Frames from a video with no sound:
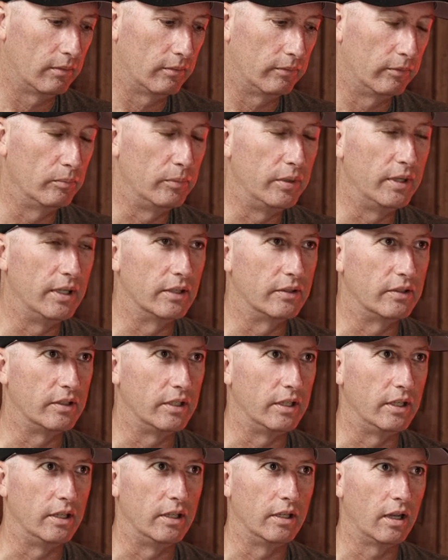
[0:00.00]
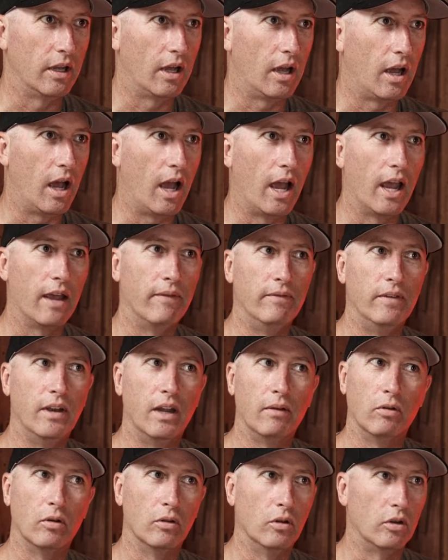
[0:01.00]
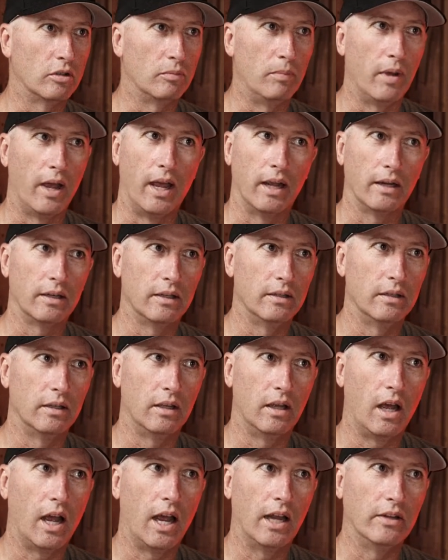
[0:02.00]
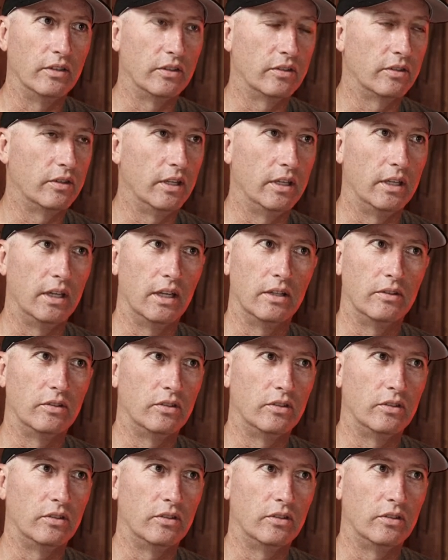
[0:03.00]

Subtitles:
from PSE, I have never looked back. I just think